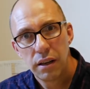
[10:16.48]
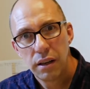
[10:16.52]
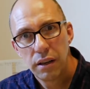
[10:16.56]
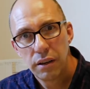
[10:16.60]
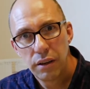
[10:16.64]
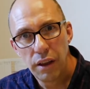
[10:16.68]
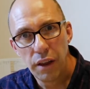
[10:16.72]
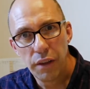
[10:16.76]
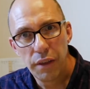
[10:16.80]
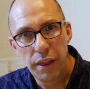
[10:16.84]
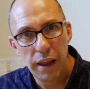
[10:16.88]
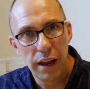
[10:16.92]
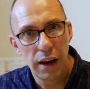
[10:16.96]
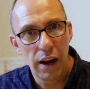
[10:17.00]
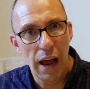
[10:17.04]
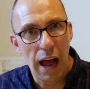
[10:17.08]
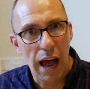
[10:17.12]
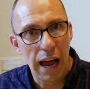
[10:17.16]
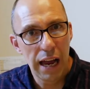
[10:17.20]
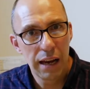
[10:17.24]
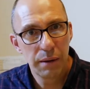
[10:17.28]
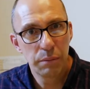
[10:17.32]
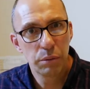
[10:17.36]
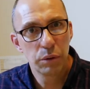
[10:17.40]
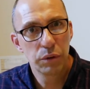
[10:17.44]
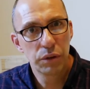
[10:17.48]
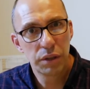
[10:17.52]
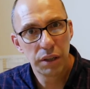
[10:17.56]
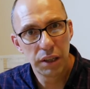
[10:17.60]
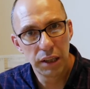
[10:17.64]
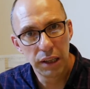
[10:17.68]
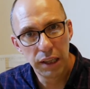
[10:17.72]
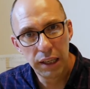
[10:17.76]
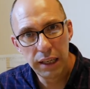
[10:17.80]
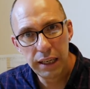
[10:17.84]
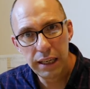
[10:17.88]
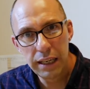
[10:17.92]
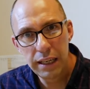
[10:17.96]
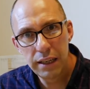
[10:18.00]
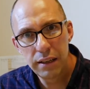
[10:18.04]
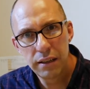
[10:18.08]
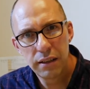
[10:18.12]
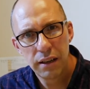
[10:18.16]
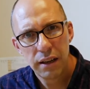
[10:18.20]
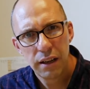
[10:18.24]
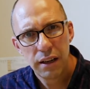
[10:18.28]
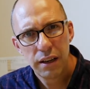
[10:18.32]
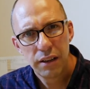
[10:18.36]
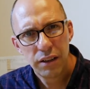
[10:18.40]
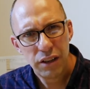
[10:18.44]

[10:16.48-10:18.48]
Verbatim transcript: that they're able to lead,